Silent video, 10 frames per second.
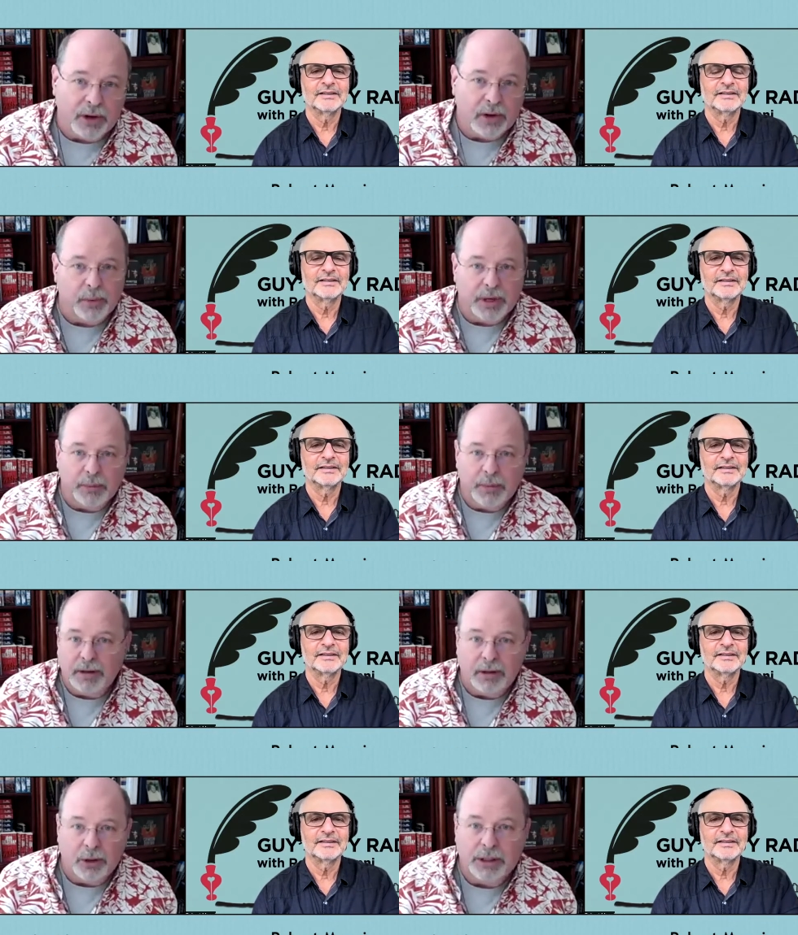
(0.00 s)
Speaker 1: went to bed a little
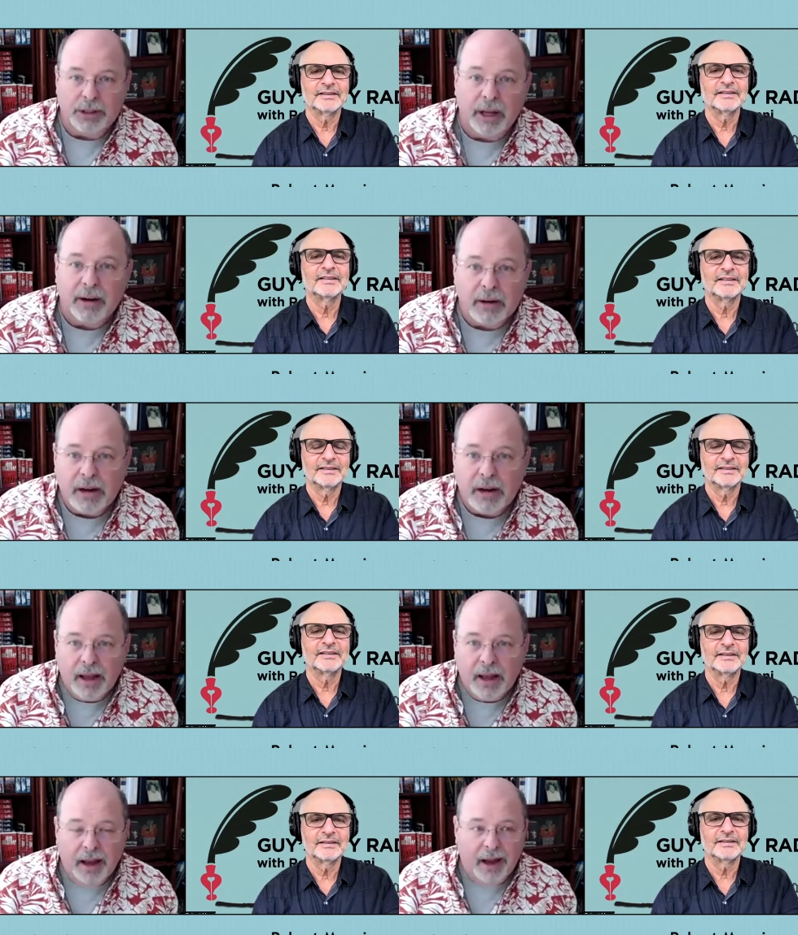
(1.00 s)
bit later.
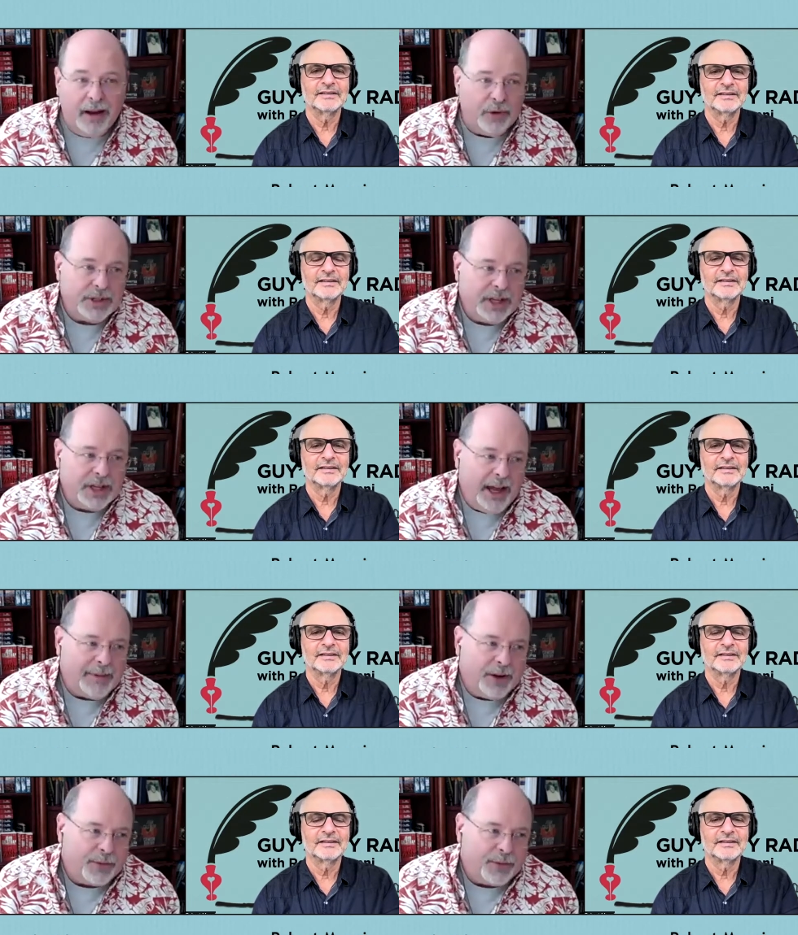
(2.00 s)
And over time, you know,
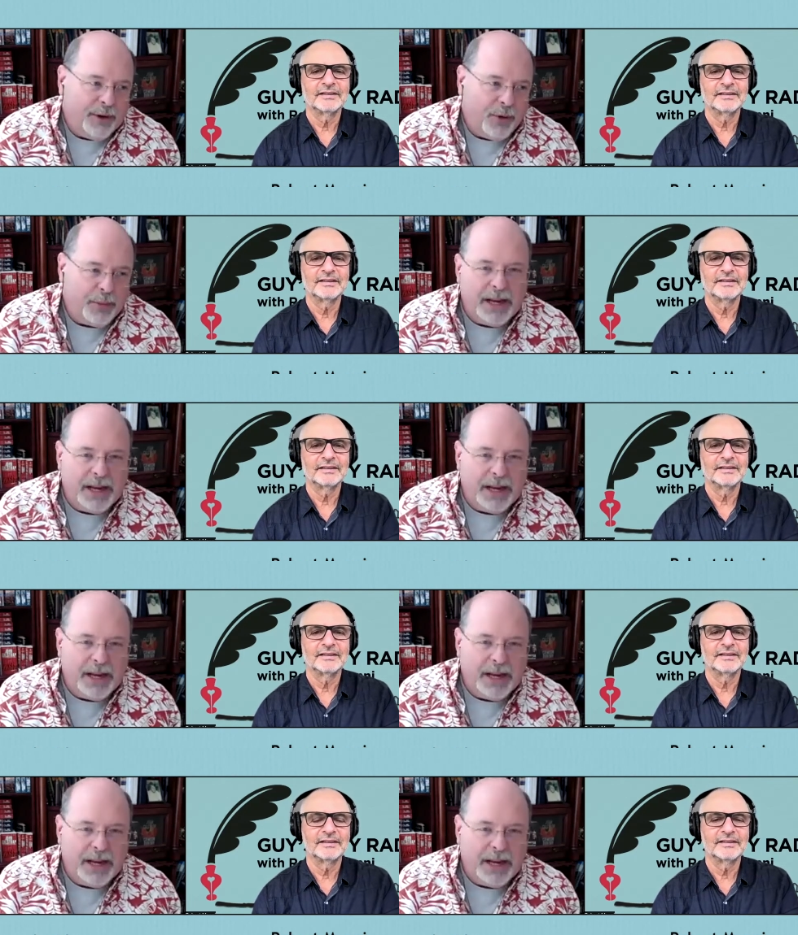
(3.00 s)
3-4 pages a
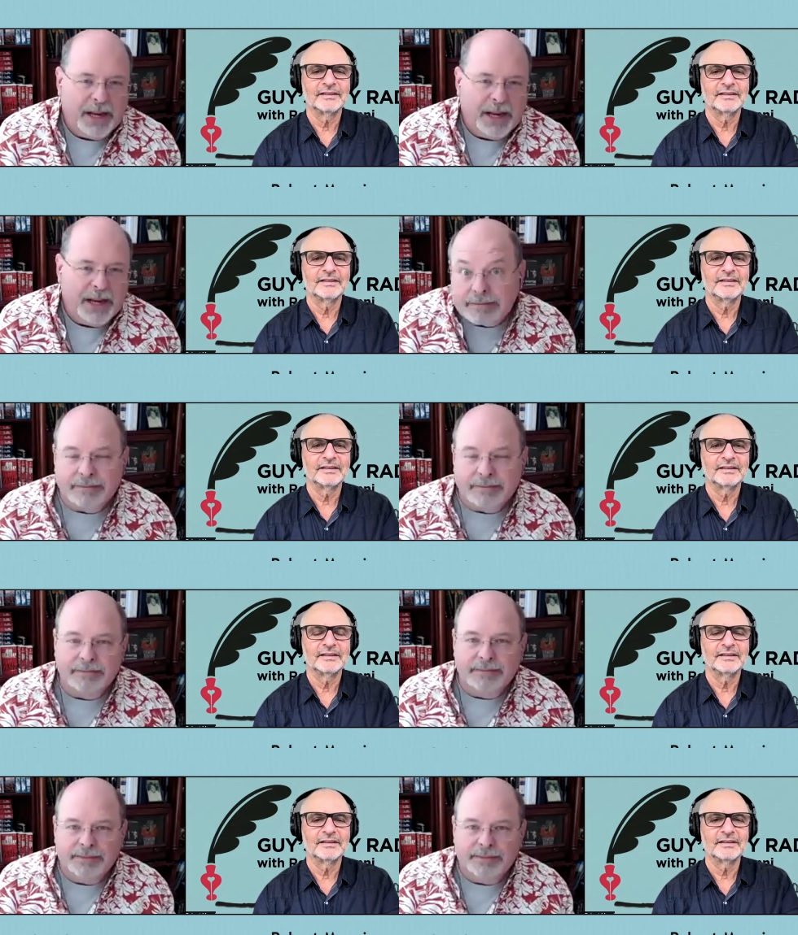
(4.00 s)
day,
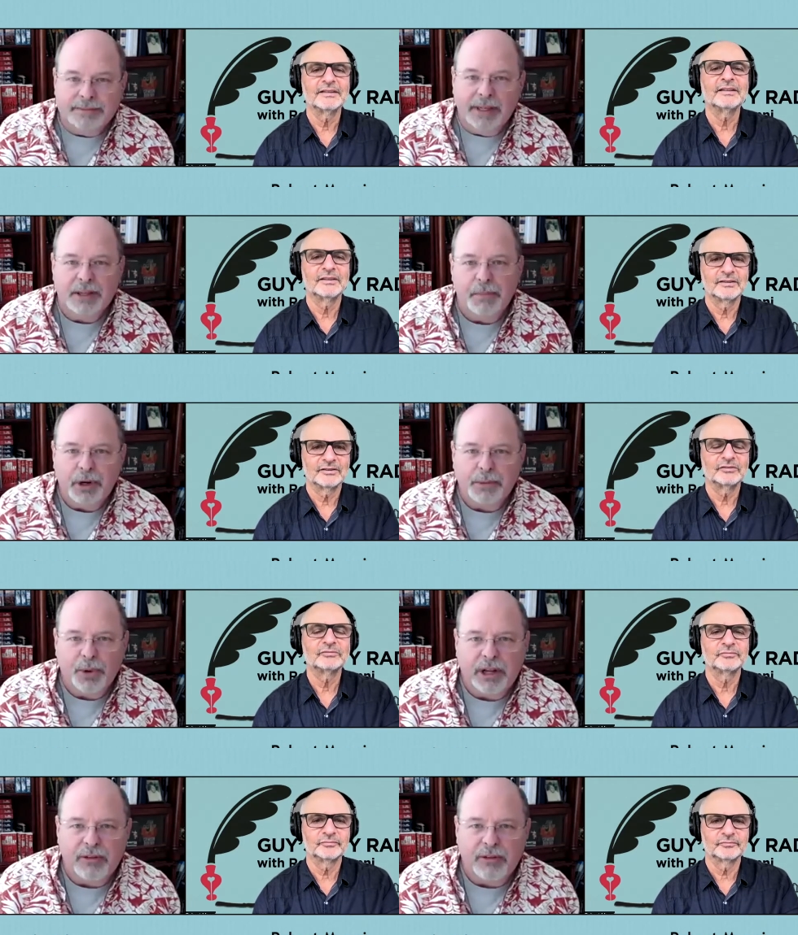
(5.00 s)
that's a book pretty
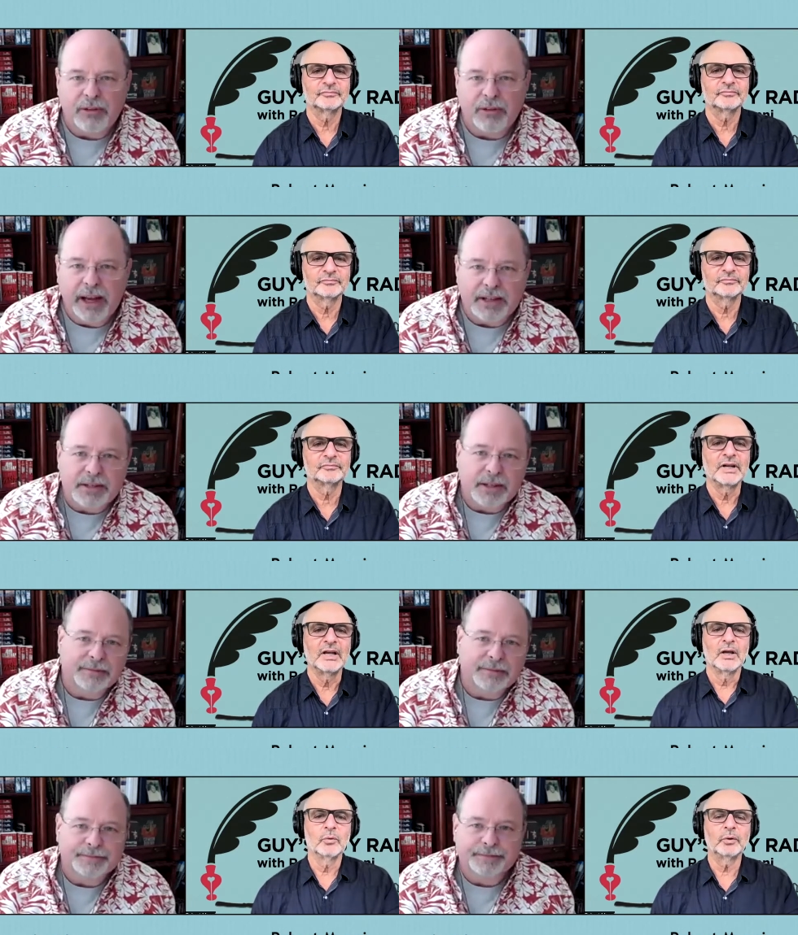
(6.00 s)
Speaker 2: fast. Mm-hmm.
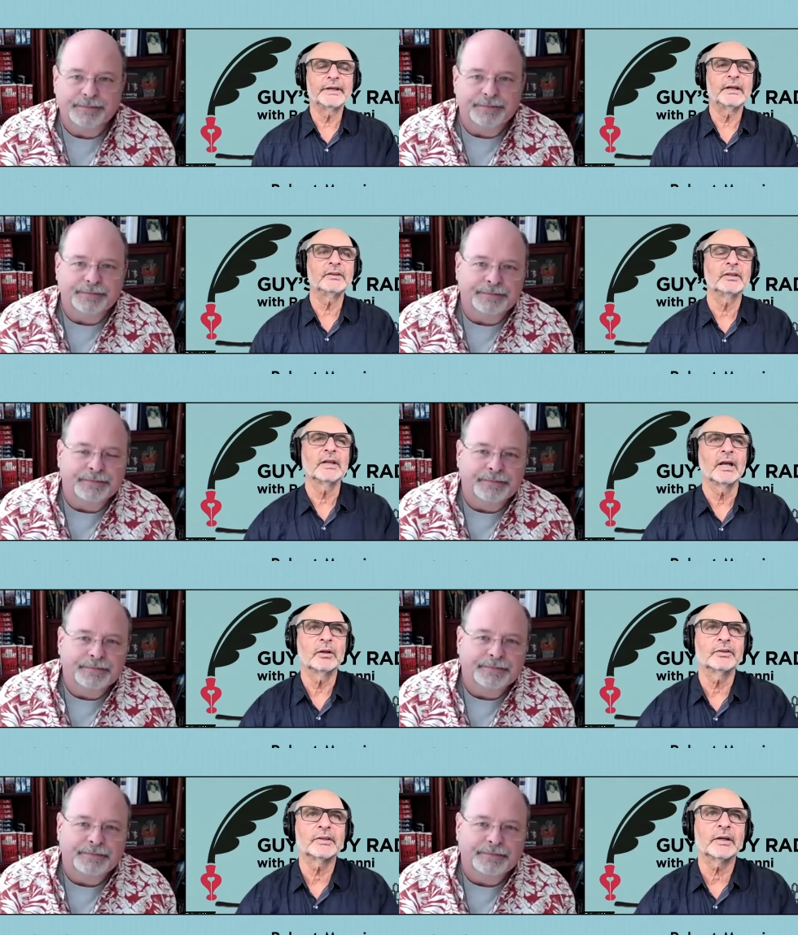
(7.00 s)
We'll get into that.
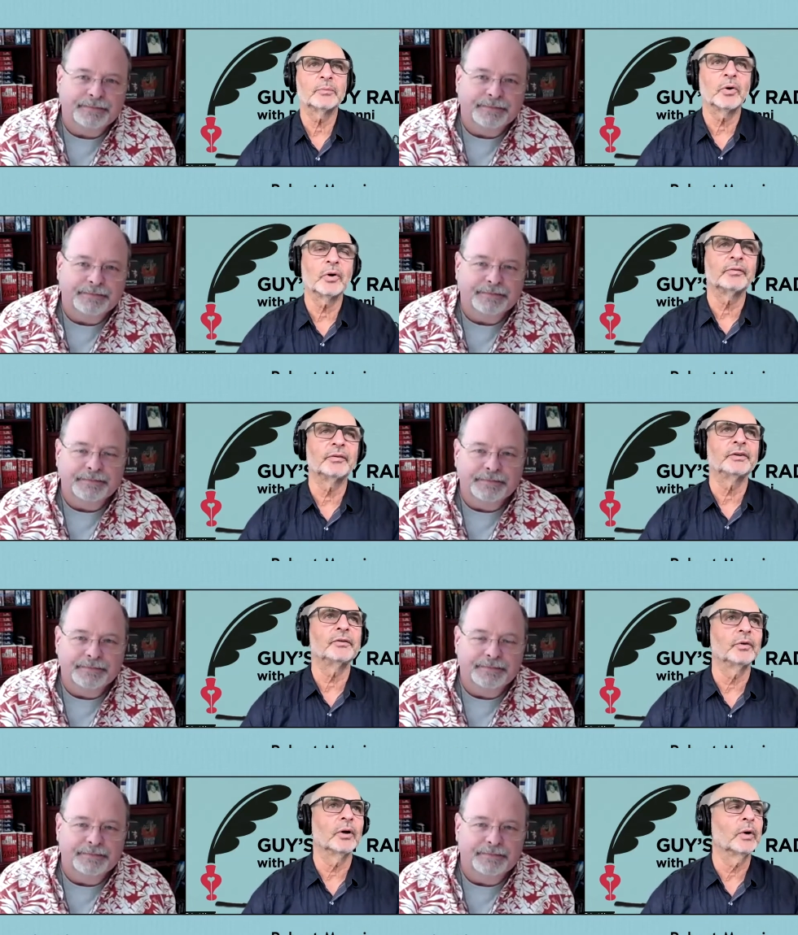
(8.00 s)
The second part of our
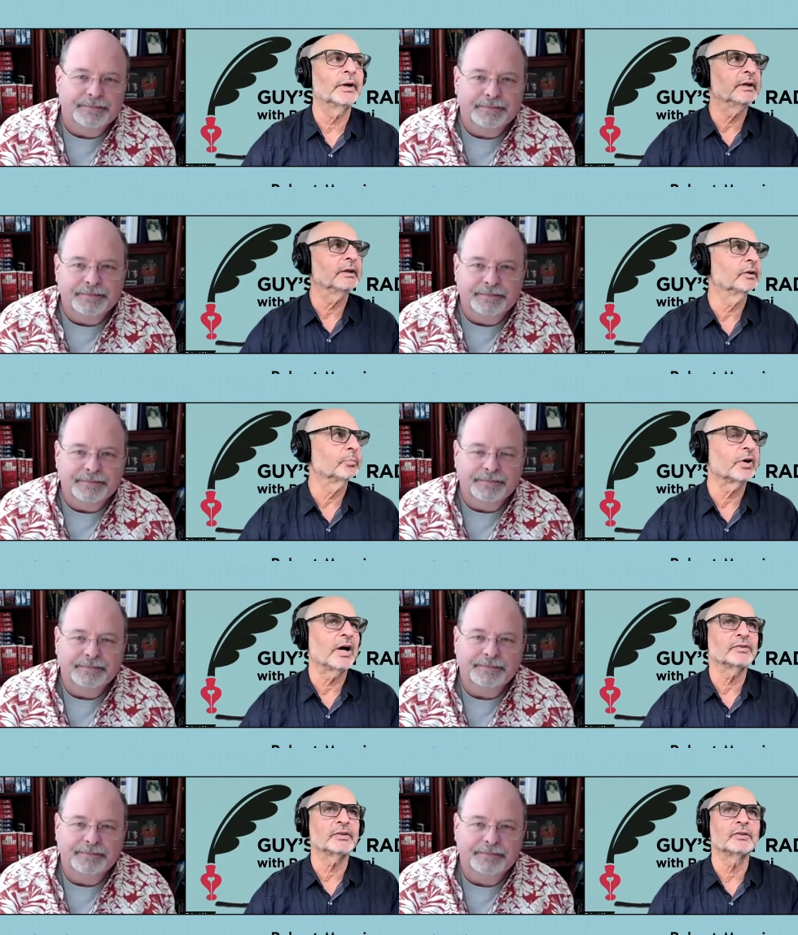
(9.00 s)
interview, I want to get into the
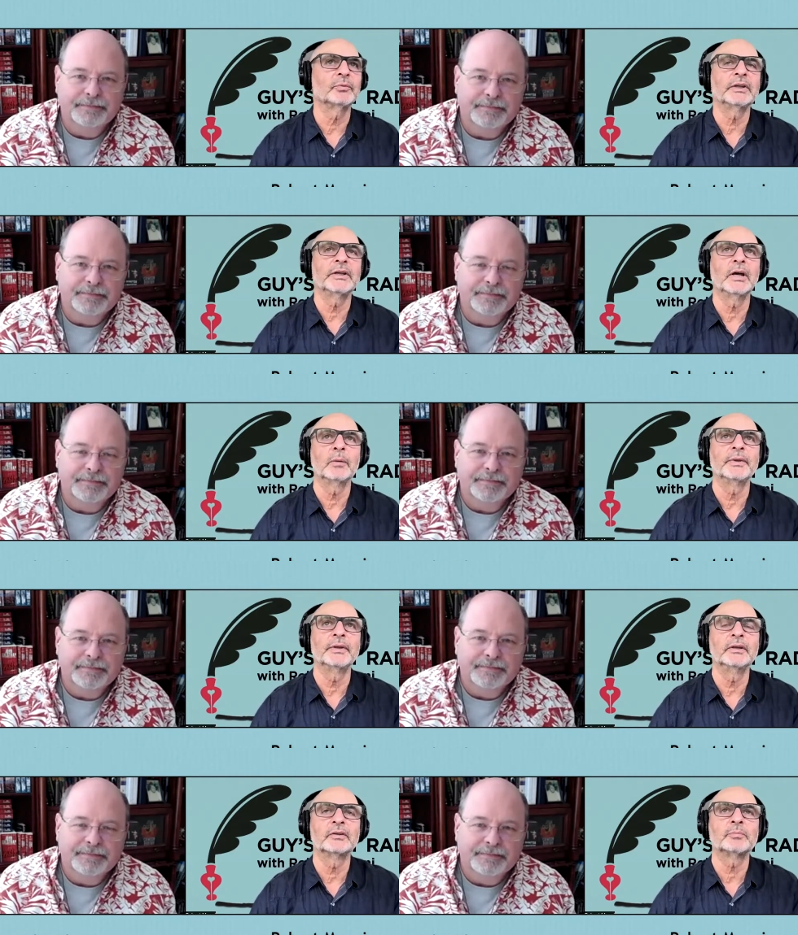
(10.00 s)
process to really help
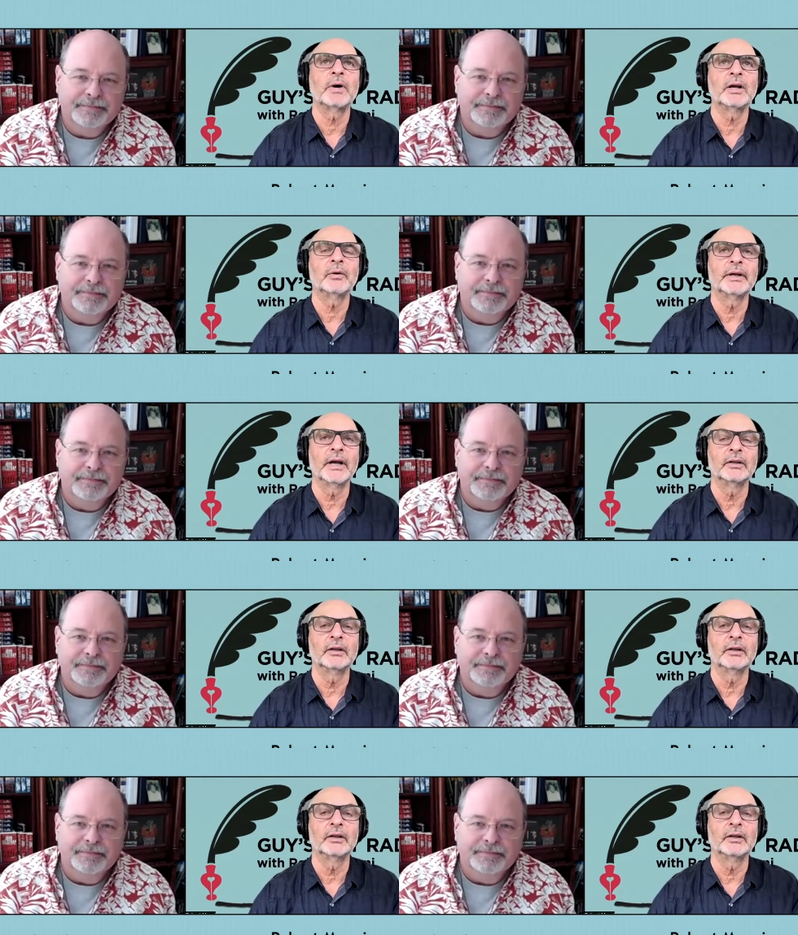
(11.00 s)
the aspiring and